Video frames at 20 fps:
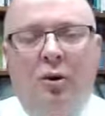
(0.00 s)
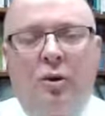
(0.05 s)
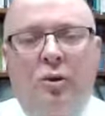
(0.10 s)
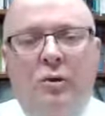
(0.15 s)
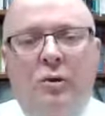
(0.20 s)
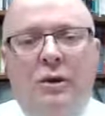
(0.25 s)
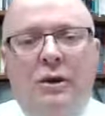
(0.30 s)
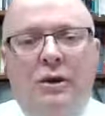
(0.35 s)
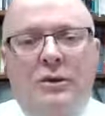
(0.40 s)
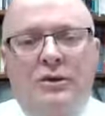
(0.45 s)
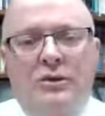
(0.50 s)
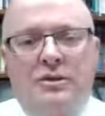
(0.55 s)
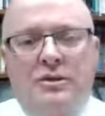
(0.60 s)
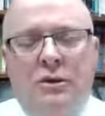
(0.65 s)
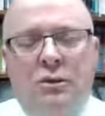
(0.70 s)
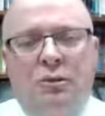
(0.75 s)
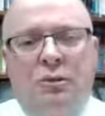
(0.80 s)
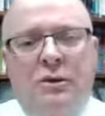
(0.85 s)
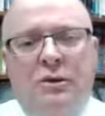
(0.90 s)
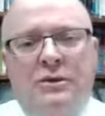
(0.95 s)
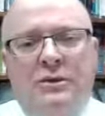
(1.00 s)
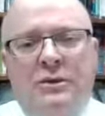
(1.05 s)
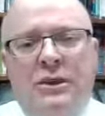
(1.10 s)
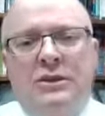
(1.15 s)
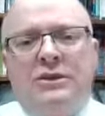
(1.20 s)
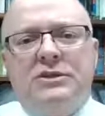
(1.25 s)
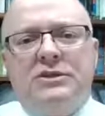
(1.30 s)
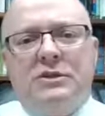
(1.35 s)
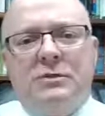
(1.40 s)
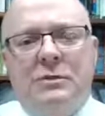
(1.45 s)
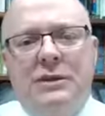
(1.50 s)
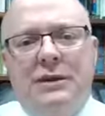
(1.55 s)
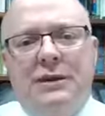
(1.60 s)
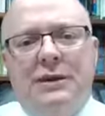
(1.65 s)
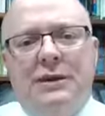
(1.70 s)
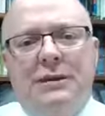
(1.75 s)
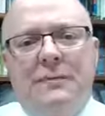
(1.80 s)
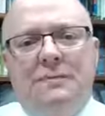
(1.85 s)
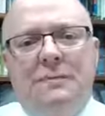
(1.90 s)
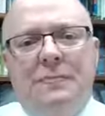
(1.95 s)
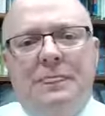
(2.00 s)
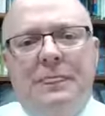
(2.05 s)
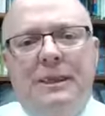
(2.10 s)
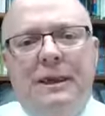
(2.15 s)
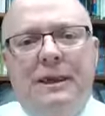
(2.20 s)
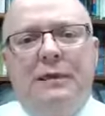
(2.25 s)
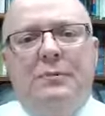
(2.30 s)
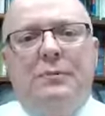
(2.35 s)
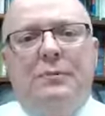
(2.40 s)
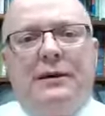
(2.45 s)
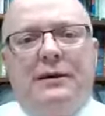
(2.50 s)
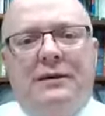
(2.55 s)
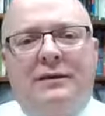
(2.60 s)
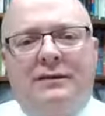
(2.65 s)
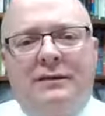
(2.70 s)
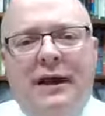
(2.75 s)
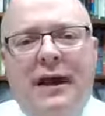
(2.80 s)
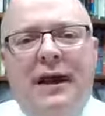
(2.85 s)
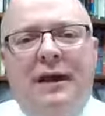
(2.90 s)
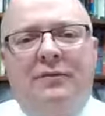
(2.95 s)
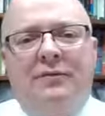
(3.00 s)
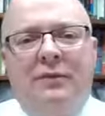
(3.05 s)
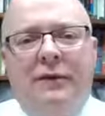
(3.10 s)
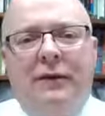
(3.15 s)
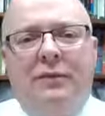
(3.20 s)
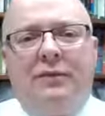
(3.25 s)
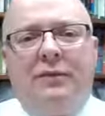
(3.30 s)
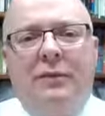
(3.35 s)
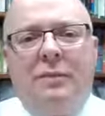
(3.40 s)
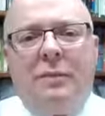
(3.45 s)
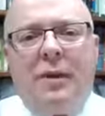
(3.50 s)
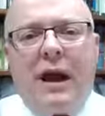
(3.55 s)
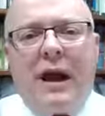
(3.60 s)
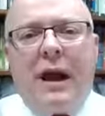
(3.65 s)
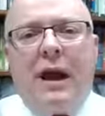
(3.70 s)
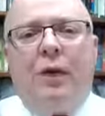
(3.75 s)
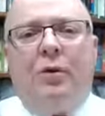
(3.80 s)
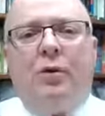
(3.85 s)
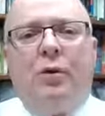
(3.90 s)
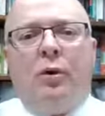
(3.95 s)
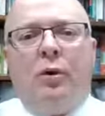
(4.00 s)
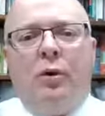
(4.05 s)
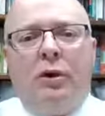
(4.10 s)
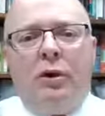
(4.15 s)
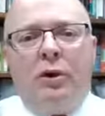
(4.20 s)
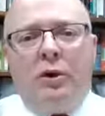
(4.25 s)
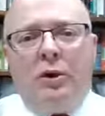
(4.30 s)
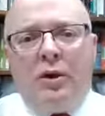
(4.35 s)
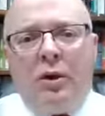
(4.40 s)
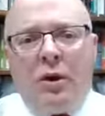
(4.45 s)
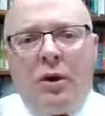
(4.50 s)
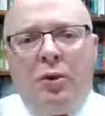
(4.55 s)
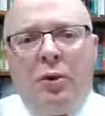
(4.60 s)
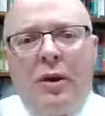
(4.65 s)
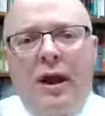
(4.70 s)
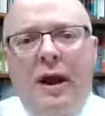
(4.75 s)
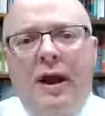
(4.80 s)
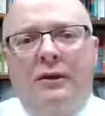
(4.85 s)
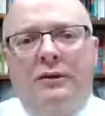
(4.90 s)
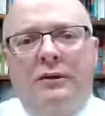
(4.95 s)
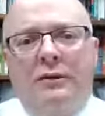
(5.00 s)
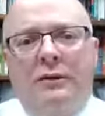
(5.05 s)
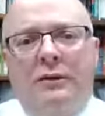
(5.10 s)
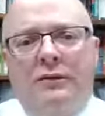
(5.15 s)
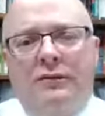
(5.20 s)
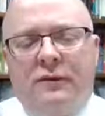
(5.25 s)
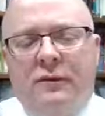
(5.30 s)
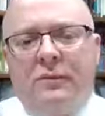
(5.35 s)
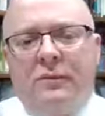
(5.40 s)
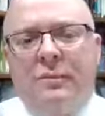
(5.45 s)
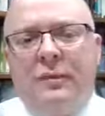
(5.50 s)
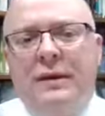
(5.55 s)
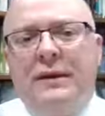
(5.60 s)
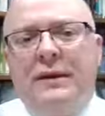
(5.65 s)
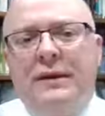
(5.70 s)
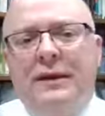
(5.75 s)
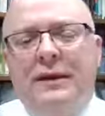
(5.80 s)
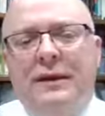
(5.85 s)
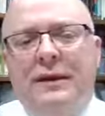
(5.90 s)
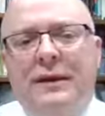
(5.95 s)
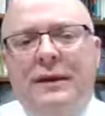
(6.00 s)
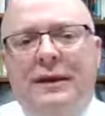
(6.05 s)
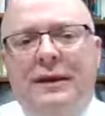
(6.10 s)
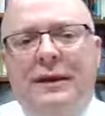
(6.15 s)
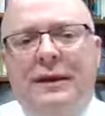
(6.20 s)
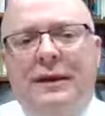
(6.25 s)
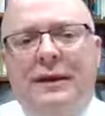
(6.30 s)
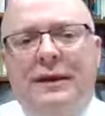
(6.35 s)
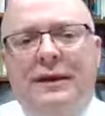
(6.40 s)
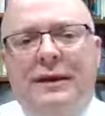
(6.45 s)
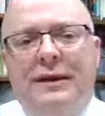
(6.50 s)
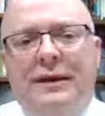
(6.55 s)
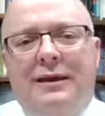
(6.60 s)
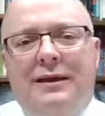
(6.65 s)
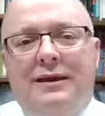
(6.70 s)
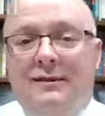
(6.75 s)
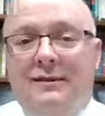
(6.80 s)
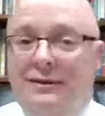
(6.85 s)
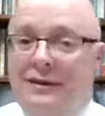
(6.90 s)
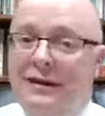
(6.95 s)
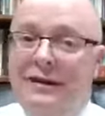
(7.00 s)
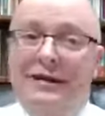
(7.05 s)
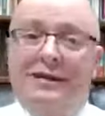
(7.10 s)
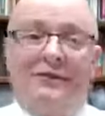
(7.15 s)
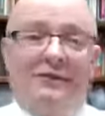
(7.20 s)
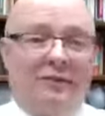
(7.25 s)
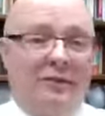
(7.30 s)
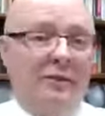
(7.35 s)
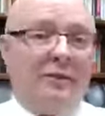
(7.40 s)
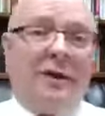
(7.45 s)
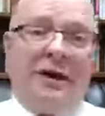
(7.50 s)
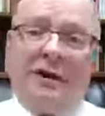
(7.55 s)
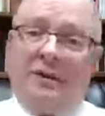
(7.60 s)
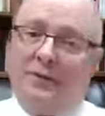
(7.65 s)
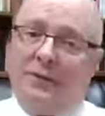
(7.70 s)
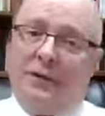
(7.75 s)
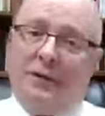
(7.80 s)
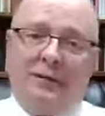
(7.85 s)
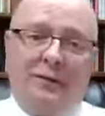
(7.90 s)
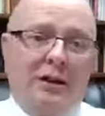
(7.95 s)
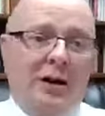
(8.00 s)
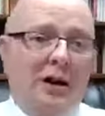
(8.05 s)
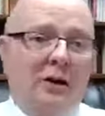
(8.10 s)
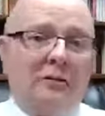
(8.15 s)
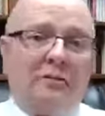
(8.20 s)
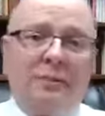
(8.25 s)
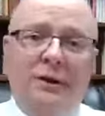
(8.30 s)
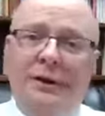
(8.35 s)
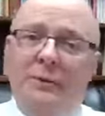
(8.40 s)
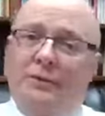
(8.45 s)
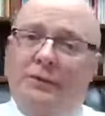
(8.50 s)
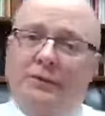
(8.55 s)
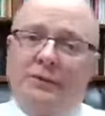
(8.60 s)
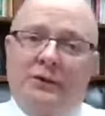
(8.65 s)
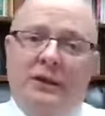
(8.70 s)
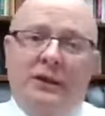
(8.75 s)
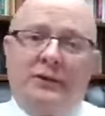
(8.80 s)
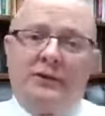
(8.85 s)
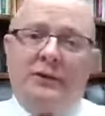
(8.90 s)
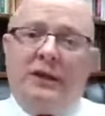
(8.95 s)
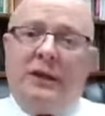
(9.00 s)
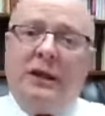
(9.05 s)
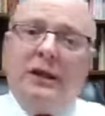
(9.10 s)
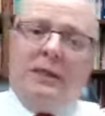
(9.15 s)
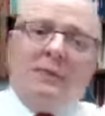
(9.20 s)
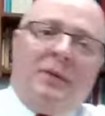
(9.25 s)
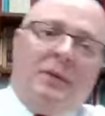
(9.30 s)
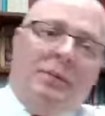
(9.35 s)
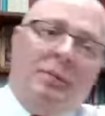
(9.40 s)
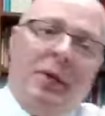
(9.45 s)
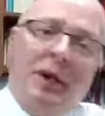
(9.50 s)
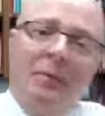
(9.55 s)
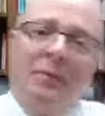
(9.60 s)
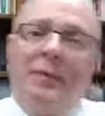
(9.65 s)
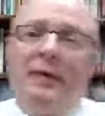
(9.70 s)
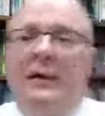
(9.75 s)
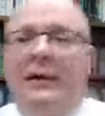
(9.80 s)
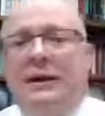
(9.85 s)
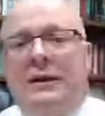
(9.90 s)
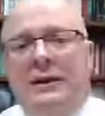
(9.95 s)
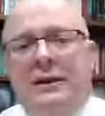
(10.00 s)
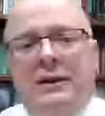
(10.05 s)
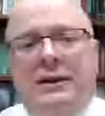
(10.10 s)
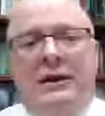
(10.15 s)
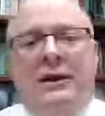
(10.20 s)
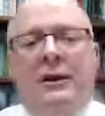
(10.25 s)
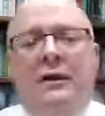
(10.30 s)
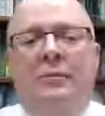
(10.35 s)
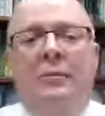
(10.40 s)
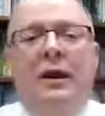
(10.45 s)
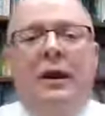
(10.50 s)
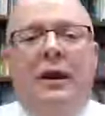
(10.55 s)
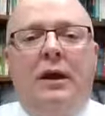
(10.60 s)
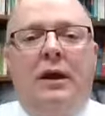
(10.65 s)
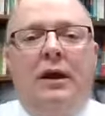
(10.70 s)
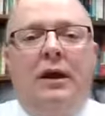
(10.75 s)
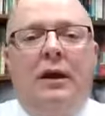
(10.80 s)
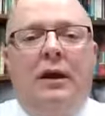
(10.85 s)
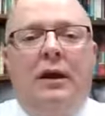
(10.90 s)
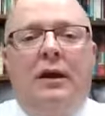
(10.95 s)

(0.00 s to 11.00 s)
know someone touched me because I felt the power go out from me. Yes, there might have been a lot of people touching him and bumping into him,